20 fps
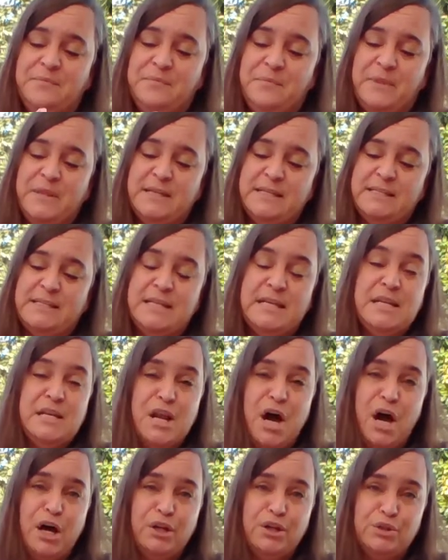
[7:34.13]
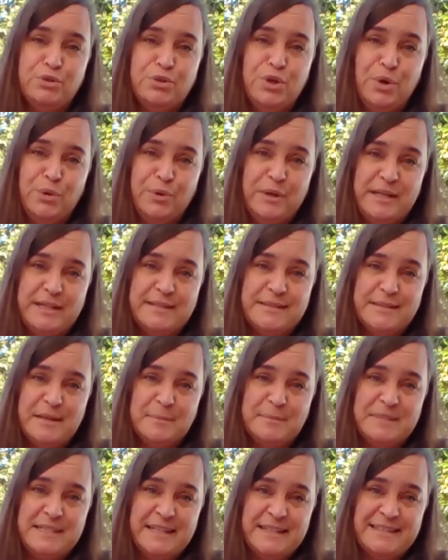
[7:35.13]
this non-Newtonian
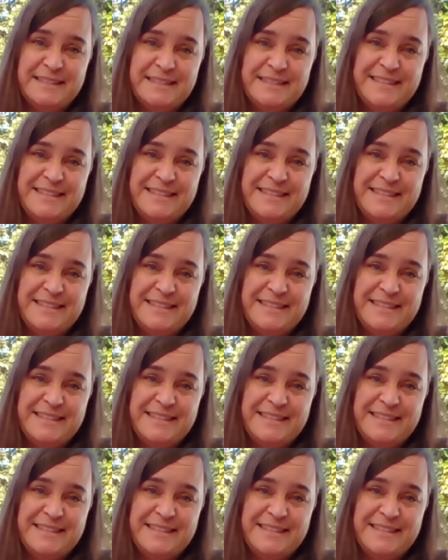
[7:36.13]
substance.